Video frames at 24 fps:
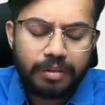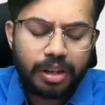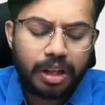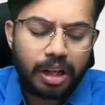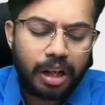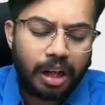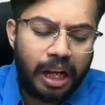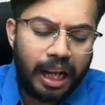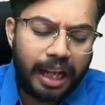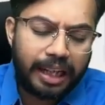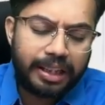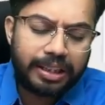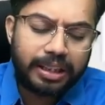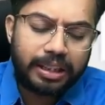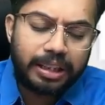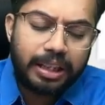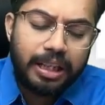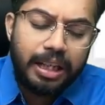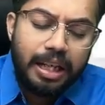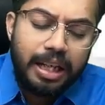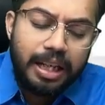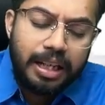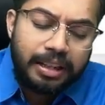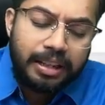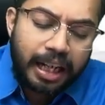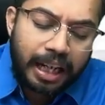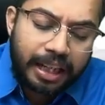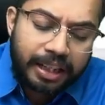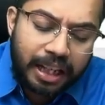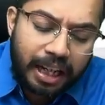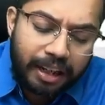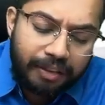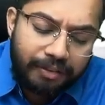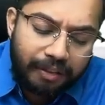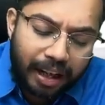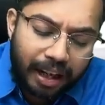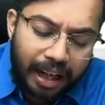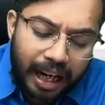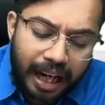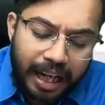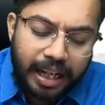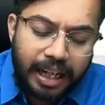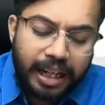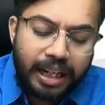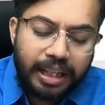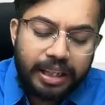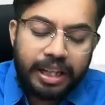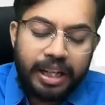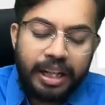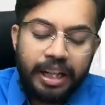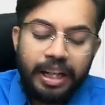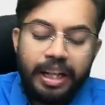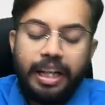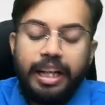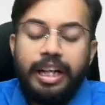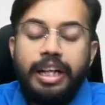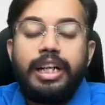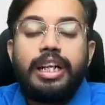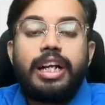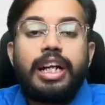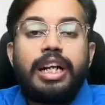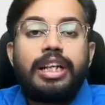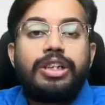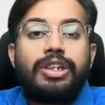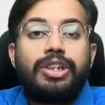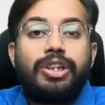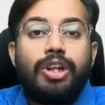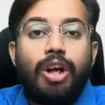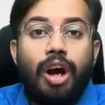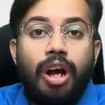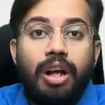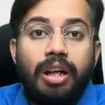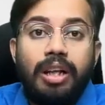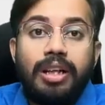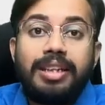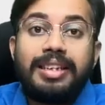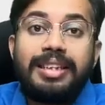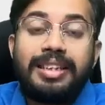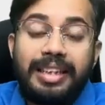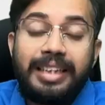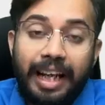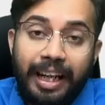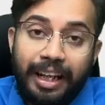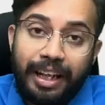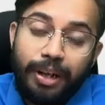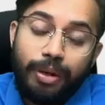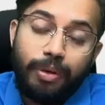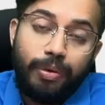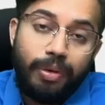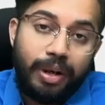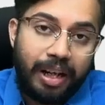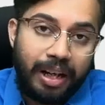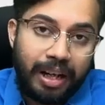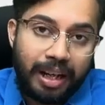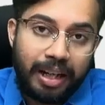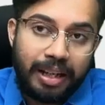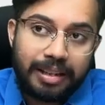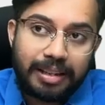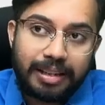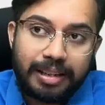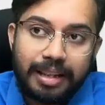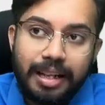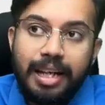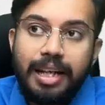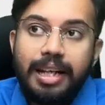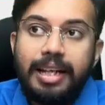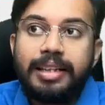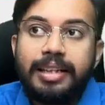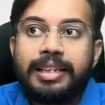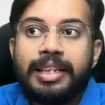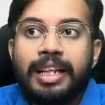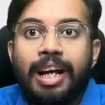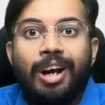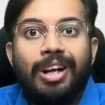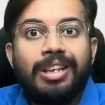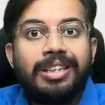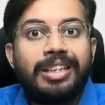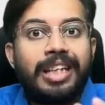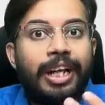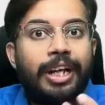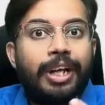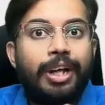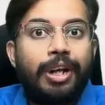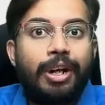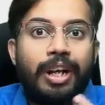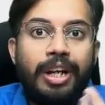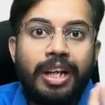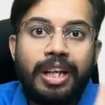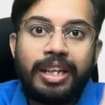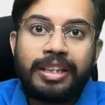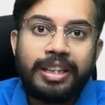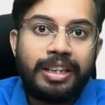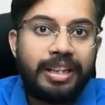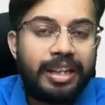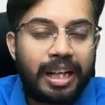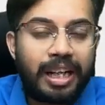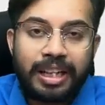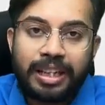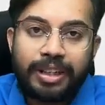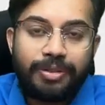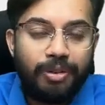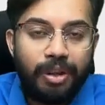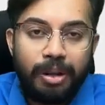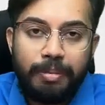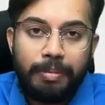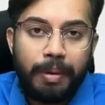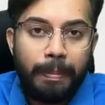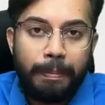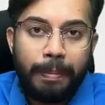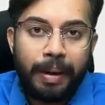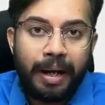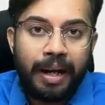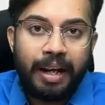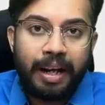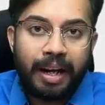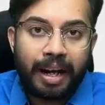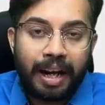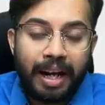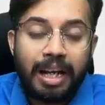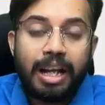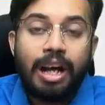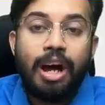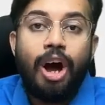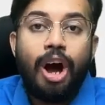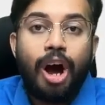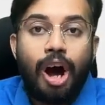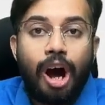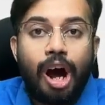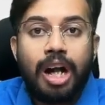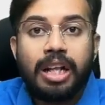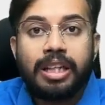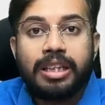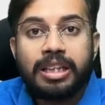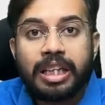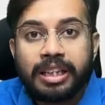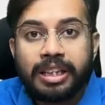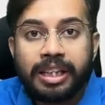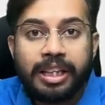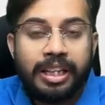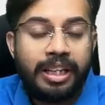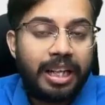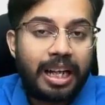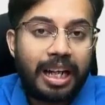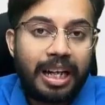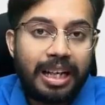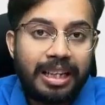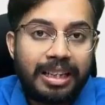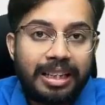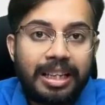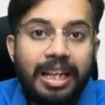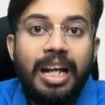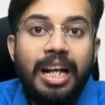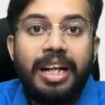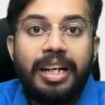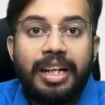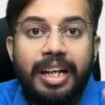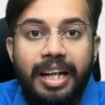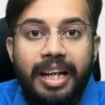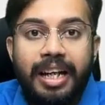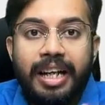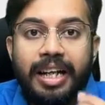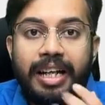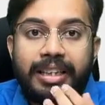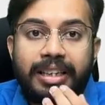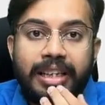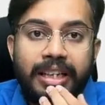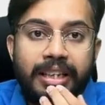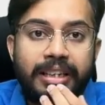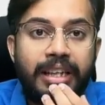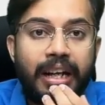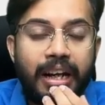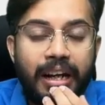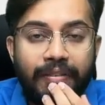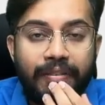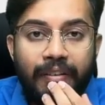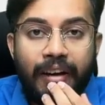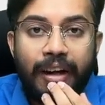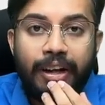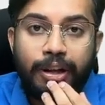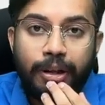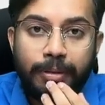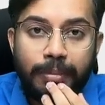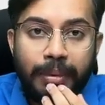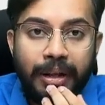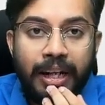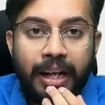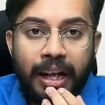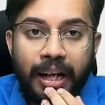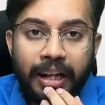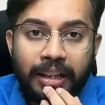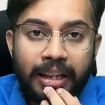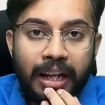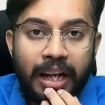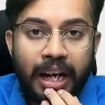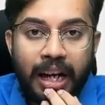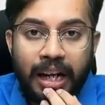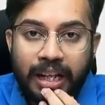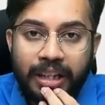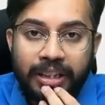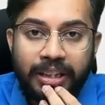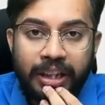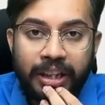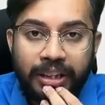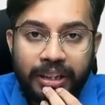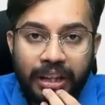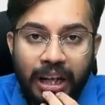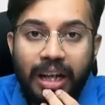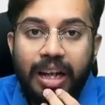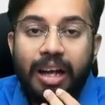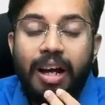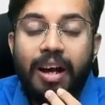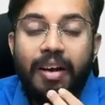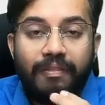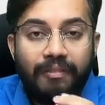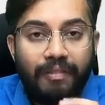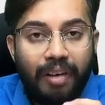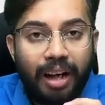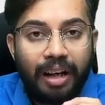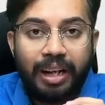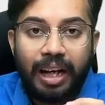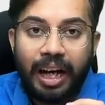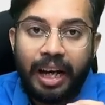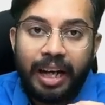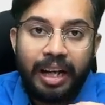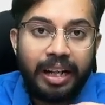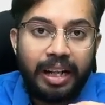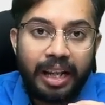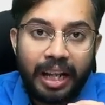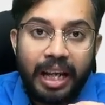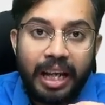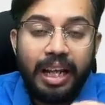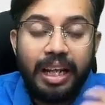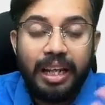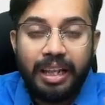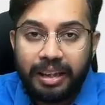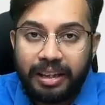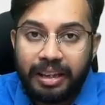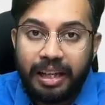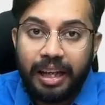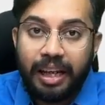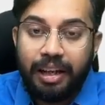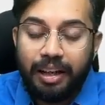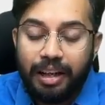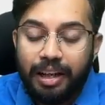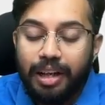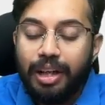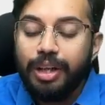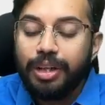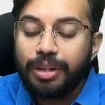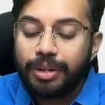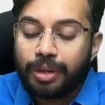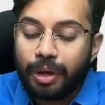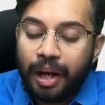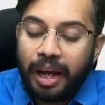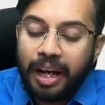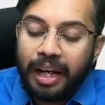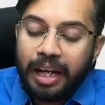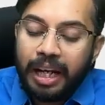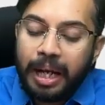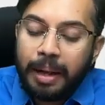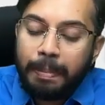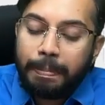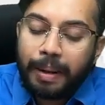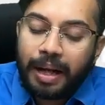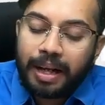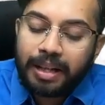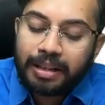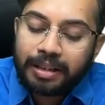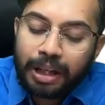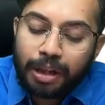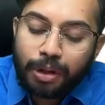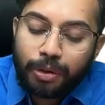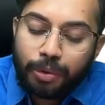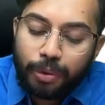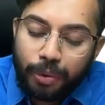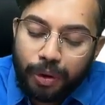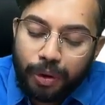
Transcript: Next, section 193, interest on securities. See, on securities interest will be paid, right? On such interest, TDS is required to be deducted under section 193. So any person who